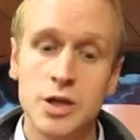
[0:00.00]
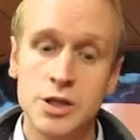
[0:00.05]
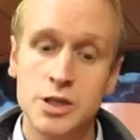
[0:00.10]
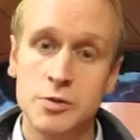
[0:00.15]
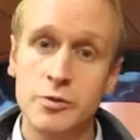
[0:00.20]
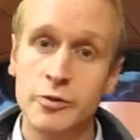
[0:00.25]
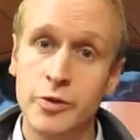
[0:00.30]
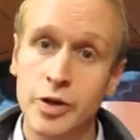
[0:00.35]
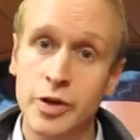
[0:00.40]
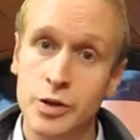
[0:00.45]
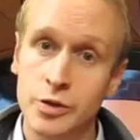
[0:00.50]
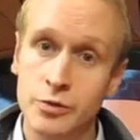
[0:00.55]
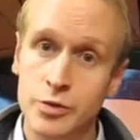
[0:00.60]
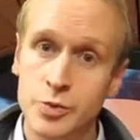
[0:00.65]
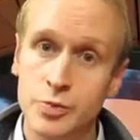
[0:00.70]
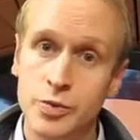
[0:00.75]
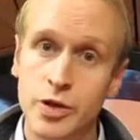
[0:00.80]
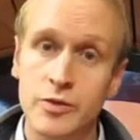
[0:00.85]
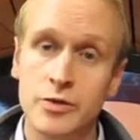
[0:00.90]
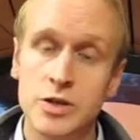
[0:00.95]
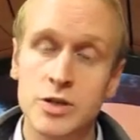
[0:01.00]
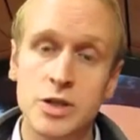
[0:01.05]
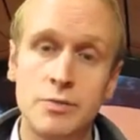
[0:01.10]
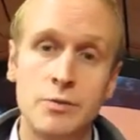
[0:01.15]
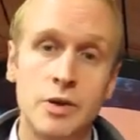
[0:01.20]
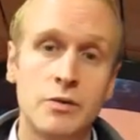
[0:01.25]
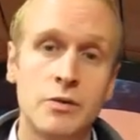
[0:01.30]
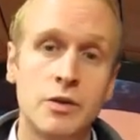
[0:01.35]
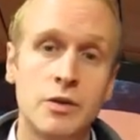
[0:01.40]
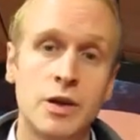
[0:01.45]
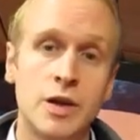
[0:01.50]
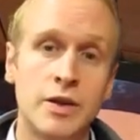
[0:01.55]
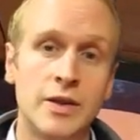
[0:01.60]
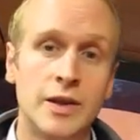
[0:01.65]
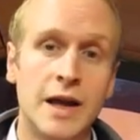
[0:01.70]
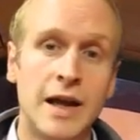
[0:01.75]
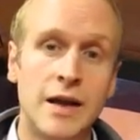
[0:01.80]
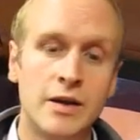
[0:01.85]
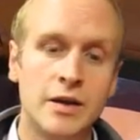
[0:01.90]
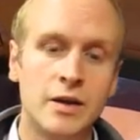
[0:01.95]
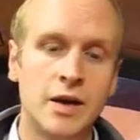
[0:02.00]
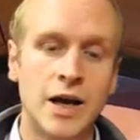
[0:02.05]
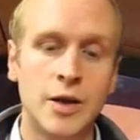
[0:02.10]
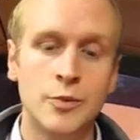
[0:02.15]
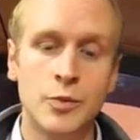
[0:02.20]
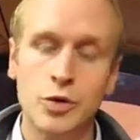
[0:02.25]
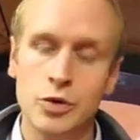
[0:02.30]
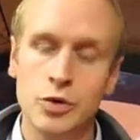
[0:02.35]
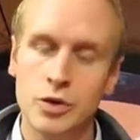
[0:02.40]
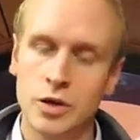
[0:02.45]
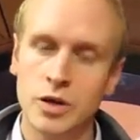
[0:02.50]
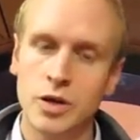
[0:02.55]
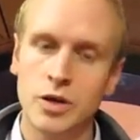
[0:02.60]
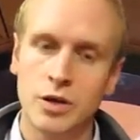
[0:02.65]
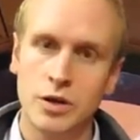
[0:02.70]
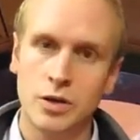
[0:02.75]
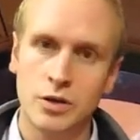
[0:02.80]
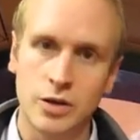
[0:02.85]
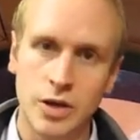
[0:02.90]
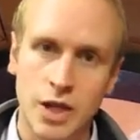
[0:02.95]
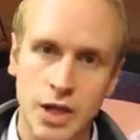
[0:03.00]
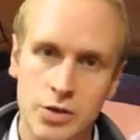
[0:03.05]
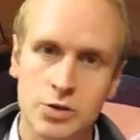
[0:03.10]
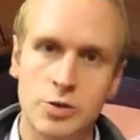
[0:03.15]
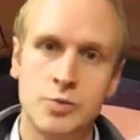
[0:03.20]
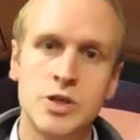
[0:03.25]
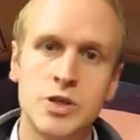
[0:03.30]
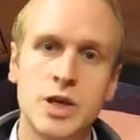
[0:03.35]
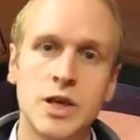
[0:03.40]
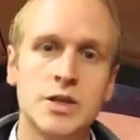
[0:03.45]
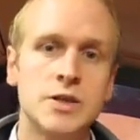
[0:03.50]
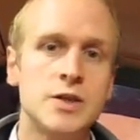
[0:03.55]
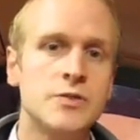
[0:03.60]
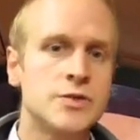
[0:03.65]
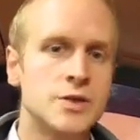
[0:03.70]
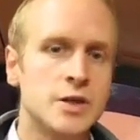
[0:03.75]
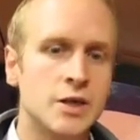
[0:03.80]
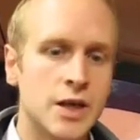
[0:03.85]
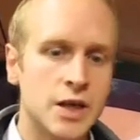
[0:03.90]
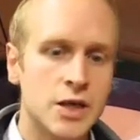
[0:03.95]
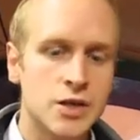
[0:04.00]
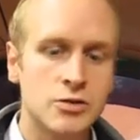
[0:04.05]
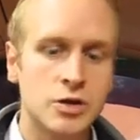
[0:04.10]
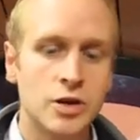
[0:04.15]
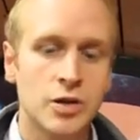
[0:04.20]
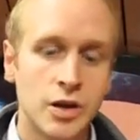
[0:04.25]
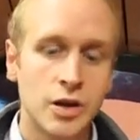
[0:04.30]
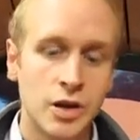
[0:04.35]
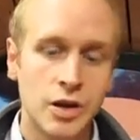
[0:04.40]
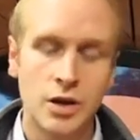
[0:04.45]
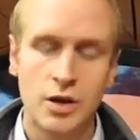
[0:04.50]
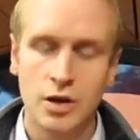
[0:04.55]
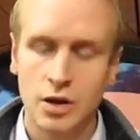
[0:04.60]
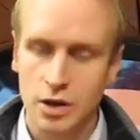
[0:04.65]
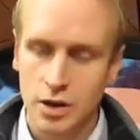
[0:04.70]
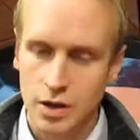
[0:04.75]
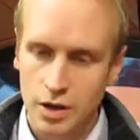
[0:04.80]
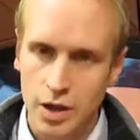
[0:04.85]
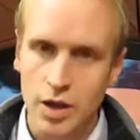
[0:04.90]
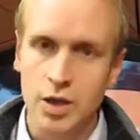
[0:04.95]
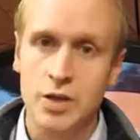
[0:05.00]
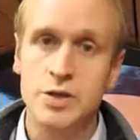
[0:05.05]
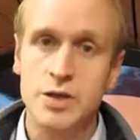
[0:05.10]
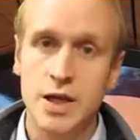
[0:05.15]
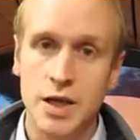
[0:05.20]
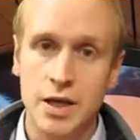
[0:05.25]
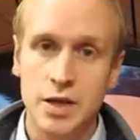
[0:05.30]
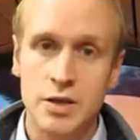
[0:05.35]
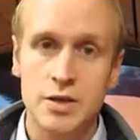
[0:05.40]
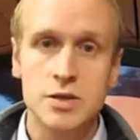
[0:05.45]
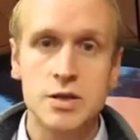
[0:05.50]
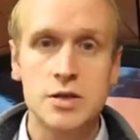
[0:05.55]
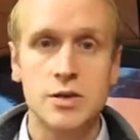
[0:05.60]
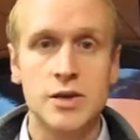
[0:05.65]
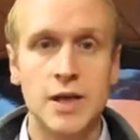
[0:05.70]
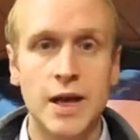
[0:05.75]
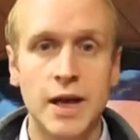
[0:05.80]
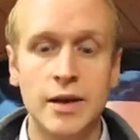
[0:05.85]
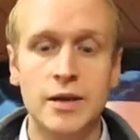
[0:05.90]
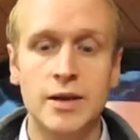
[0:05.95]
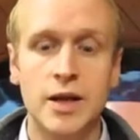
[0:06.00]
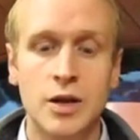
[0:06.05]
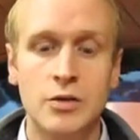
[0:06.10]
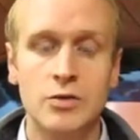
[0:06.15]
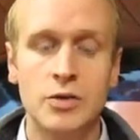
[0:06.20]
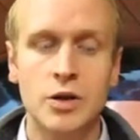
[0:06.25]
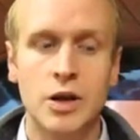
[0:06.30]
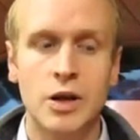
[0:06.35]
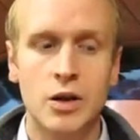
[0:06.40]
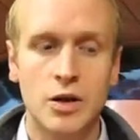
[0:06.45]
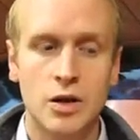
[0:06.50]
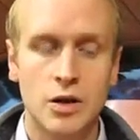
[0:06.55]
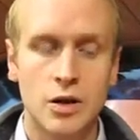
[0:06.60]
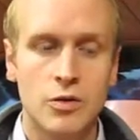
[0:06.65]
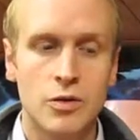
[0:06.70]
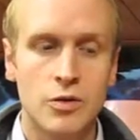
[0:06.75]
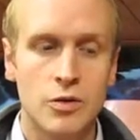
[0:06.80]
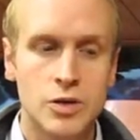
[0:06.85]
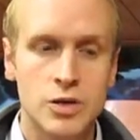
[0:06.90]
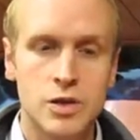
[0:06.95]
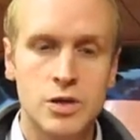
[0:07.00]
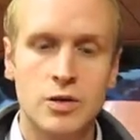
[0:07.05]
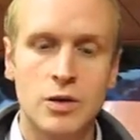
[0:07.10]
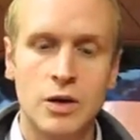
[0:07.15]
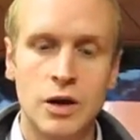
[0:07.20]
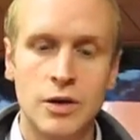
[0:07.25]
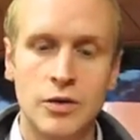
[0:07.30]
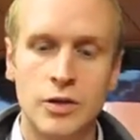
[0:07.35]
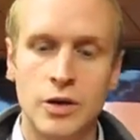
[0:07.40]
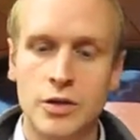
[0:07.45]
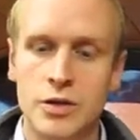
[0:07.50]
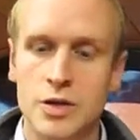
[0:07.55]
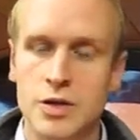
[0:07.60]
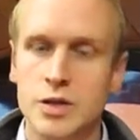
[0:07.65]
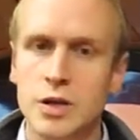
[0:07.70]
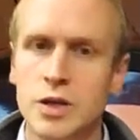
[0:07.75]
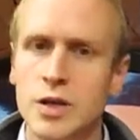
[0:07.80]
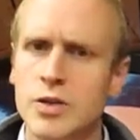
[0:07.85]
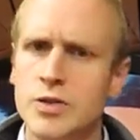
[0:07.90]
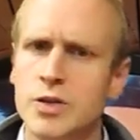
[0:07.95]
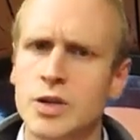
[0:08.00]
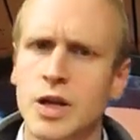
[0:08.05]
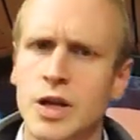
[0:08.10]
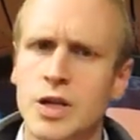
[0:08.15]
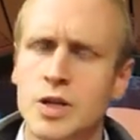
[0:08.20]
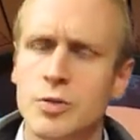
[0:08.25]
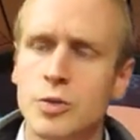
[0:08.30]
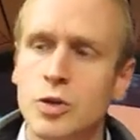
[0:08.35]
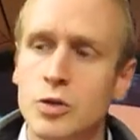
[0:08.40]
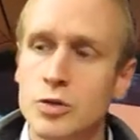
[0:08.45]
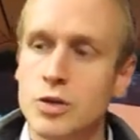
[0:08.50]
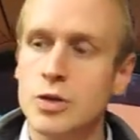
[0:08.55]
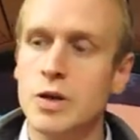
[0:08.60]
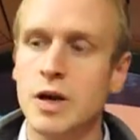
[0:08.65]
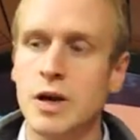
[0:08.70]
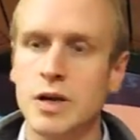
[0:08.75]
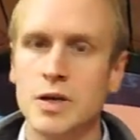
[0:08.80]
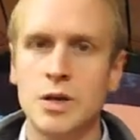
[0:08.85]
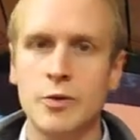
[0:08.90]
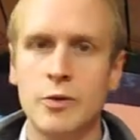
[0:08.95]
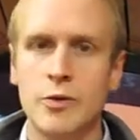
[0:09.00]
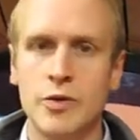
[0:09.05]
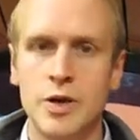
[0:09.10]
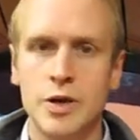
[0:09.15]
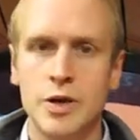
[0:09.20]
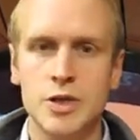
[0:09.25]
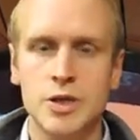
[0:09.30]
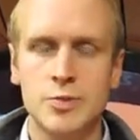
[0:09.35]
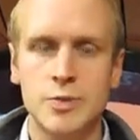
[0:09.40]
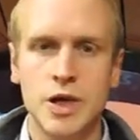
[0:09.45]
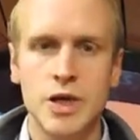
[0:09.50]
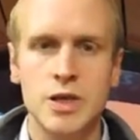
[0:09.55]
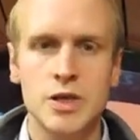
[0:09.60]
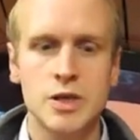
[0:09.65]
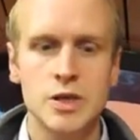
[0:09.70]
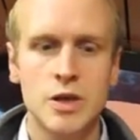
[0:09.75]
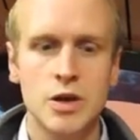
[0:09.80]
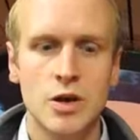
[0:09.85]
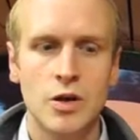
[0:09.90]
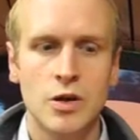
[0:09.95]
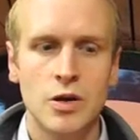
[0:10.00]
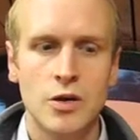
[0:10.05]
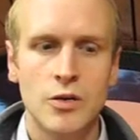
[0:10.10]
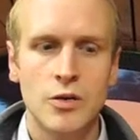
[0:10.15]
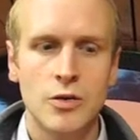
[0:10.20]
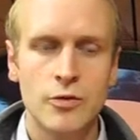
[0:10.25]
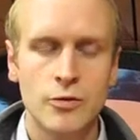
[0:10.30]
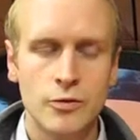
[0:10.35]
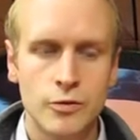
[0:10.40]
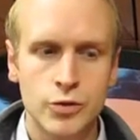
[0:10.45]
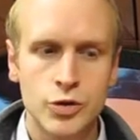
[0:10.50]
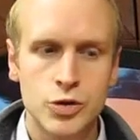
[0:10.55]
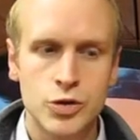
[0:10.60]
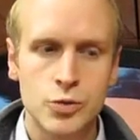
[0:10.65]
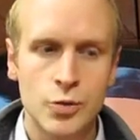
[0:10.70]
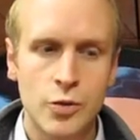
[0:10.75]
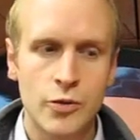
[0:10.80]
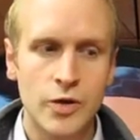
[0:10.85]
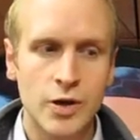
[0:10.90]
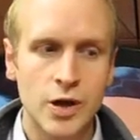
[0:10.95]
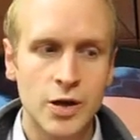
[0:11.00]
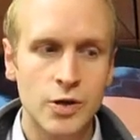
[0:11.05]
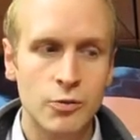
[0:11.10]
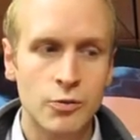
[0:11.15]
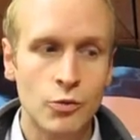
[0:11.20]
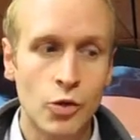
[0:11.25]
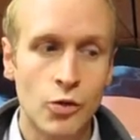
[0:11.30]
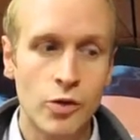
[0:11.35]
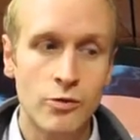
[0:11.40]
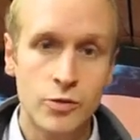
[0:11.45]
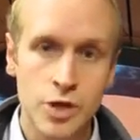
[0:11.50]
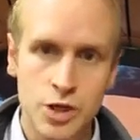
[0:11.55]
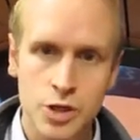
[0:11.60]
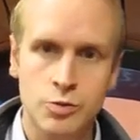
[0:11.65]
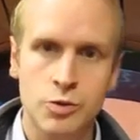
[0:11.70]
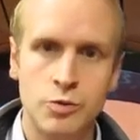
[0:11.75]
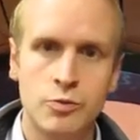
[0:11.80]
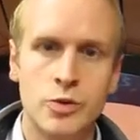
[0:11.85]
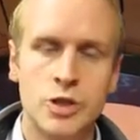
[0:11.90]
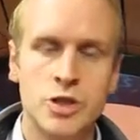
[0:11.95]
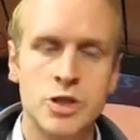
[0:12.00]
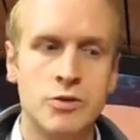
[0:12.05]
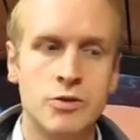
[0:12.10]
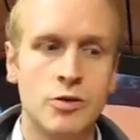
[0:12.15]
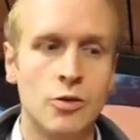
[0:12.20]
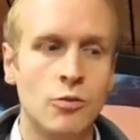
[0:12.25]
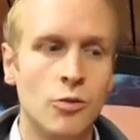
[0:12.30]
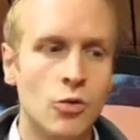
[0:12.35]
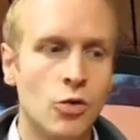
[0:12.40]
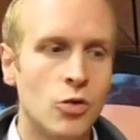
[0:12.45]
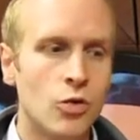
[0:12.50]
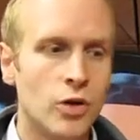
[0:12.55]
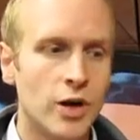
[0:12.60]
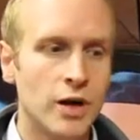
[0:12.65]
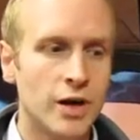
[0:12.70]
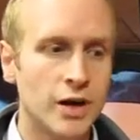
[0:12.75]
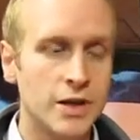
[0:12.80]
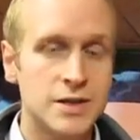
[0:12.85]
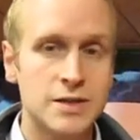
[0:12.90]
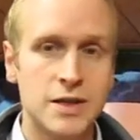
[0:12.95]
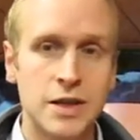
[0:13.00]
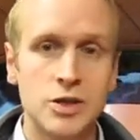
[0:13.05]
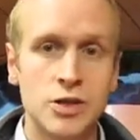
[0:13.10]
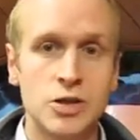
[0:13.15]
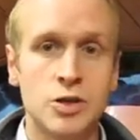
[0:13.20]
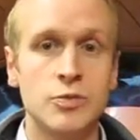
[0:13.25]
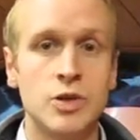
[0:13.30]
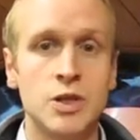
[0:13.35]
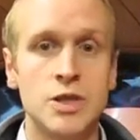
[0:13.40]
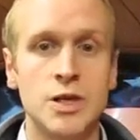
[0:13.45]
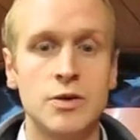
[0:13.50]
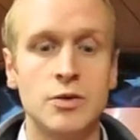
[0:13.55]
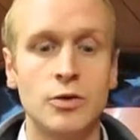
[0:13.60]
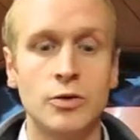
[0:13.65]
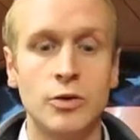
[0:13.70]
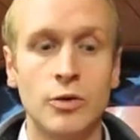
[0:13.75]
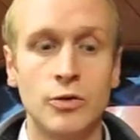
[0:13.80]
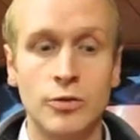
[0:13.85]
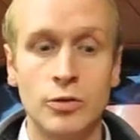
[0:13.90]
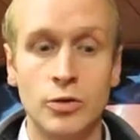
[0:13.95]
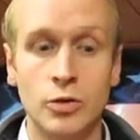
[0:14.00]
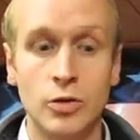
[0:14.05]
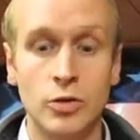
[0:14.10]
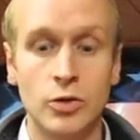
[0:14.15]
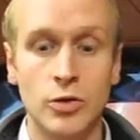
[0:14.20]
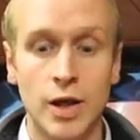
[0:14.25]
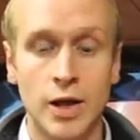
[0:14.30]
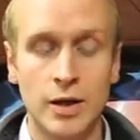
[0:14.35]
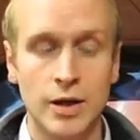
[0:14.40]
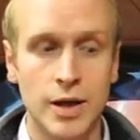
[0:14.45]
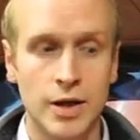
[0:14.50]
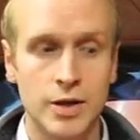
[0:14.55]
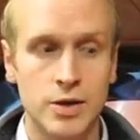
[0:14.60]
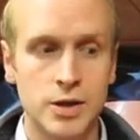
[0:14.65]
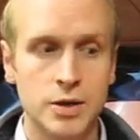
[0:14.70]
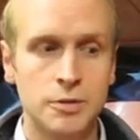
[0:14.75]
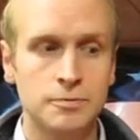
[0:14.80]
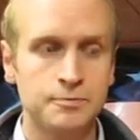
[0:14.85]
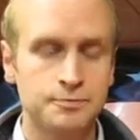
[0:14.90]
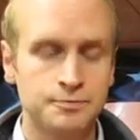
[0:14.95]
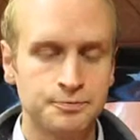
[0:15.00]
some of it that was previously in the handbook, the lecture objectives, the lecturer. It contains the handouts and the slides for the lecture, but also actually provides space to provide more enrichment material, more extension material for that lecture.